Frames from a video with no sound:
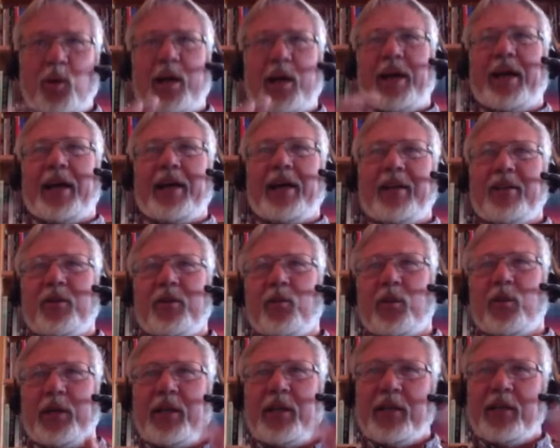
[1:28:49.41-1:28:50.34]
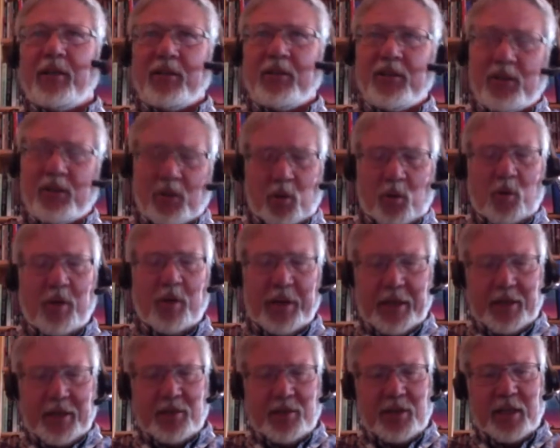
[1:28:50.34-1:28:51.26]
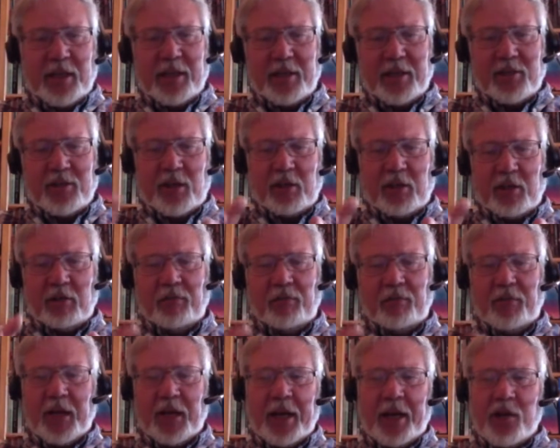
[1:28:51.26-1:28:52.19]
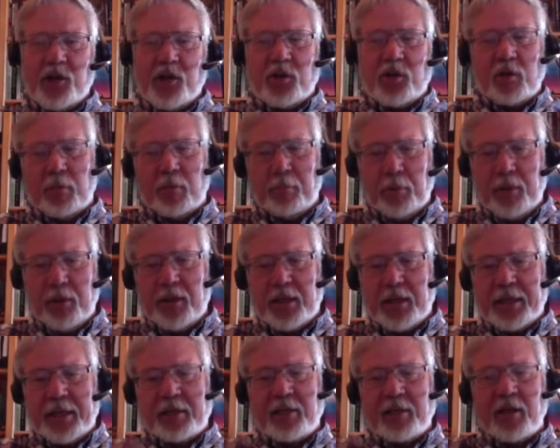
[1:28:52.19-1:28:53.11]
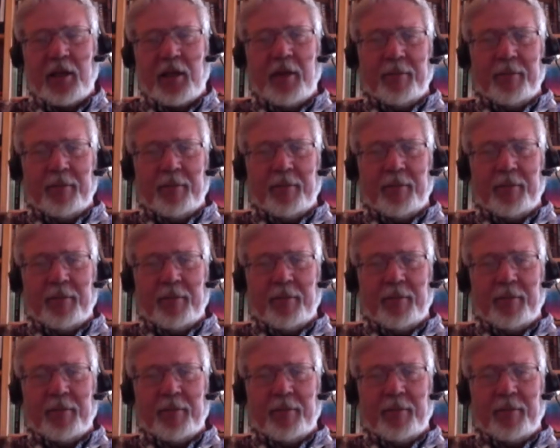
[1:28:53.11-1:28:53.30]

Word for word: And the real story is that it's justification or pretext